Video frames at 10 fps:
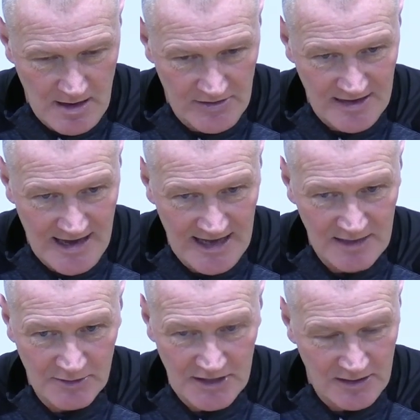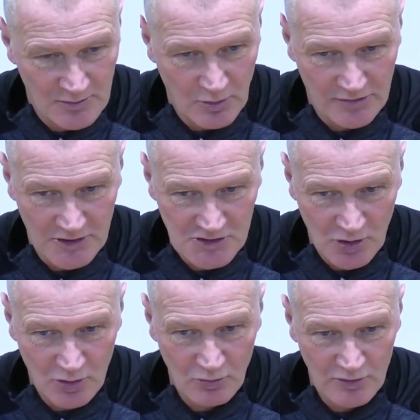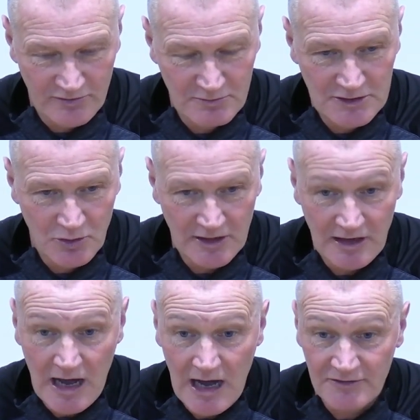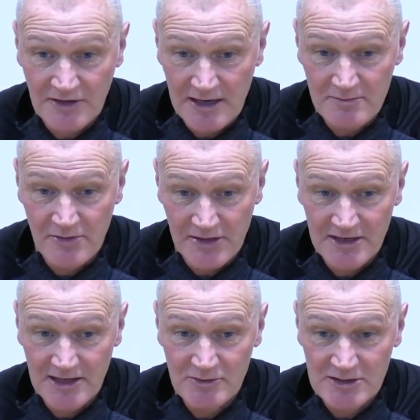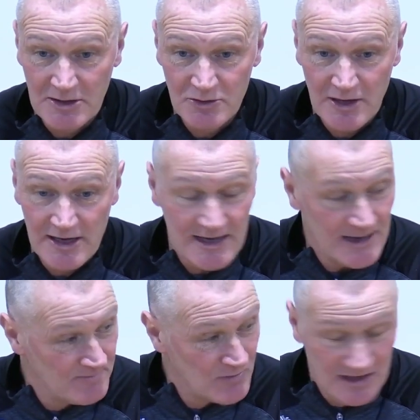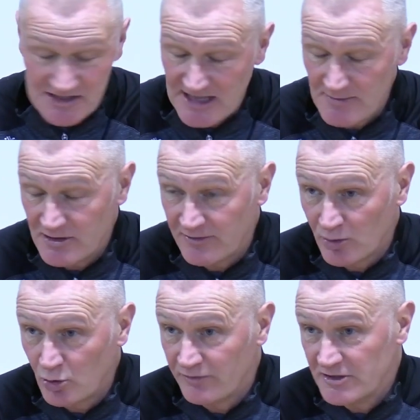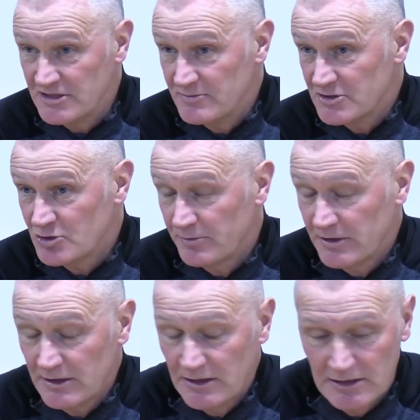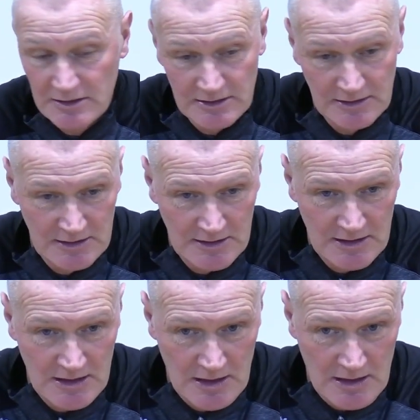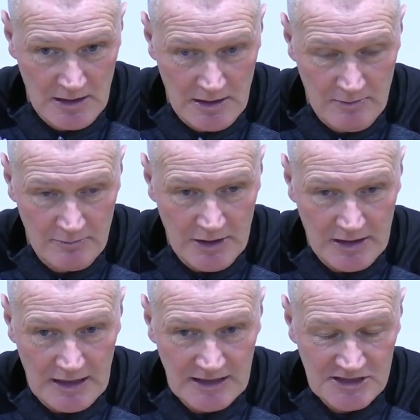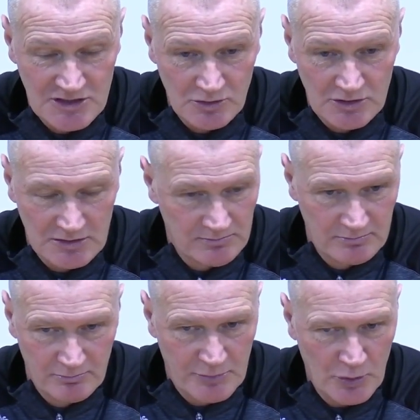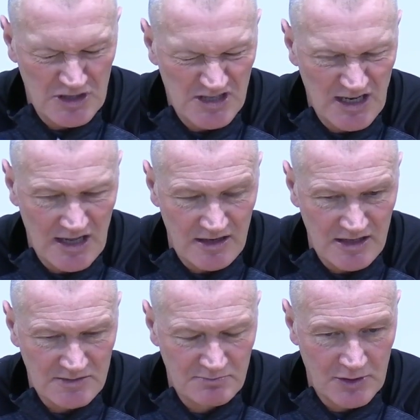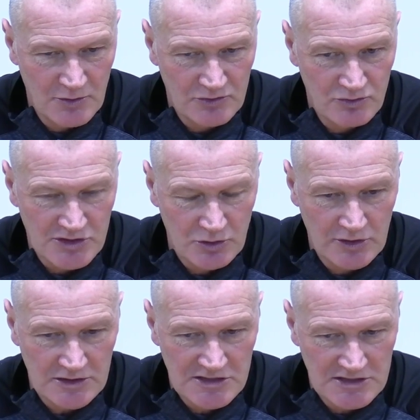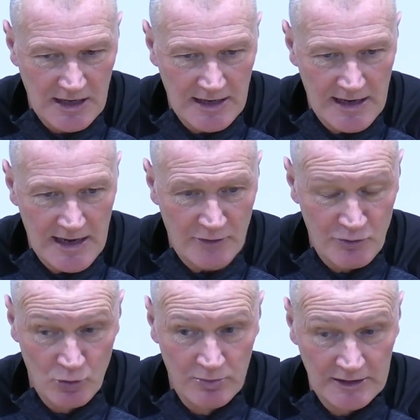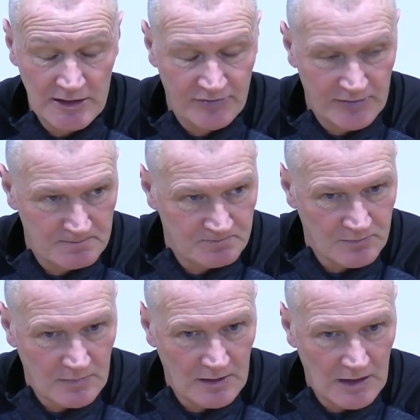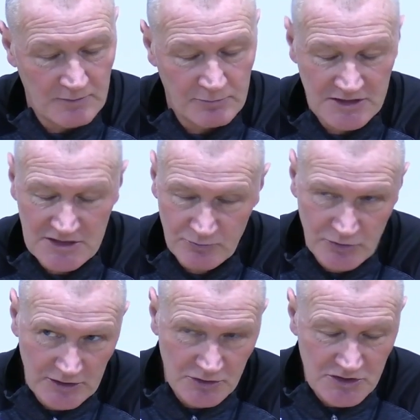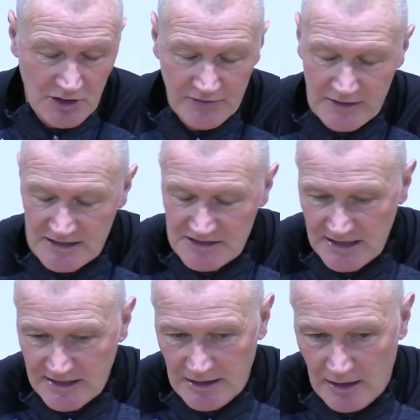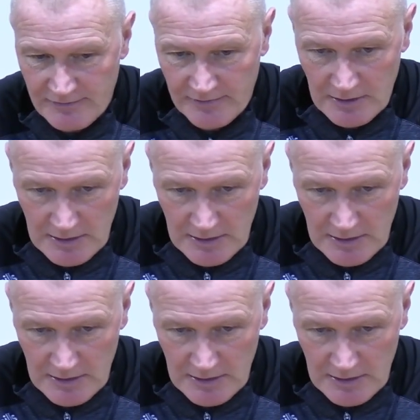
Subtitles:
I think anybody worth their salt would have been going in at half time thinking it was about stemming the flow of the team that's top of the league. But our lads showed brilliant togetherness, brilliant resilience, real belief, and played some really good stuff in that second half.